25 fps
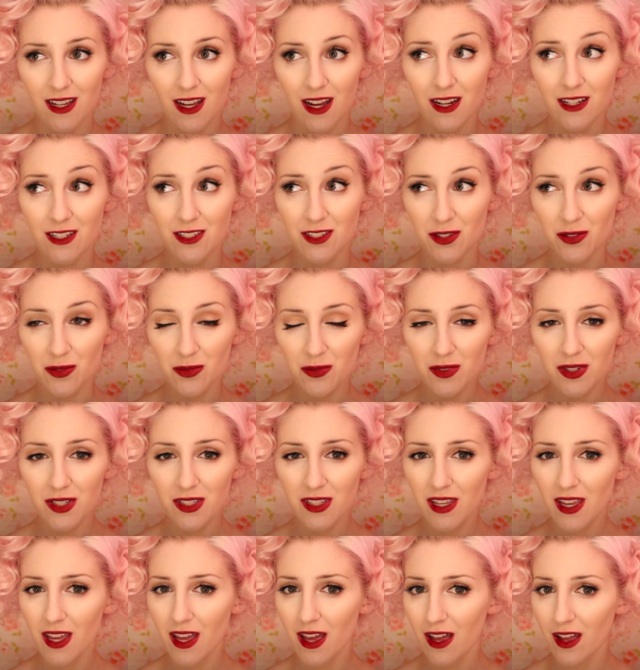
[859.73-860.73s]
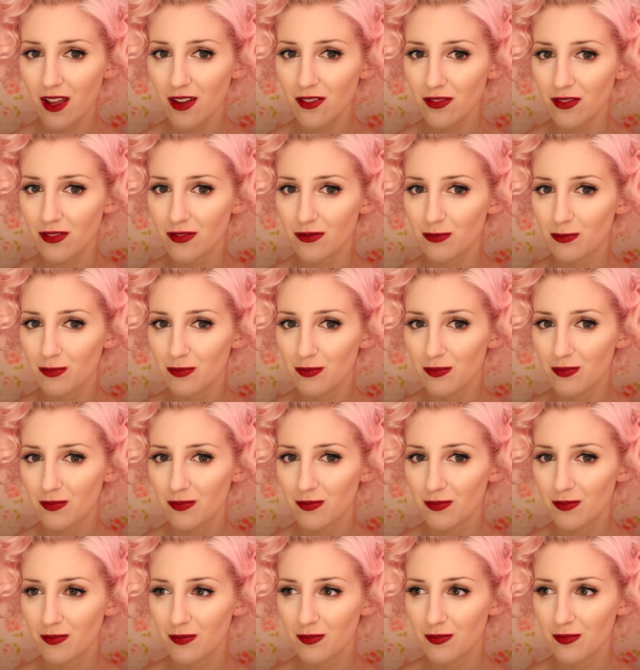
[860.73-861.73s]
I don't really have
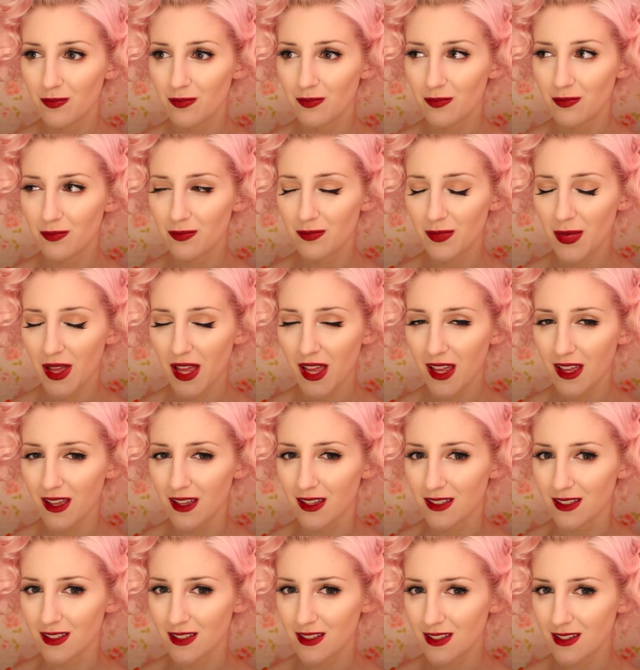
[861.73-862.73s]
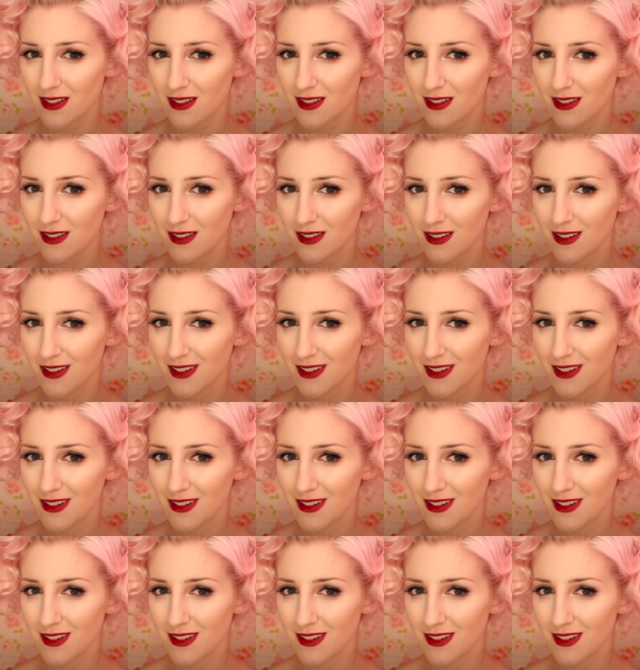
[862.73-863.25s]
pants.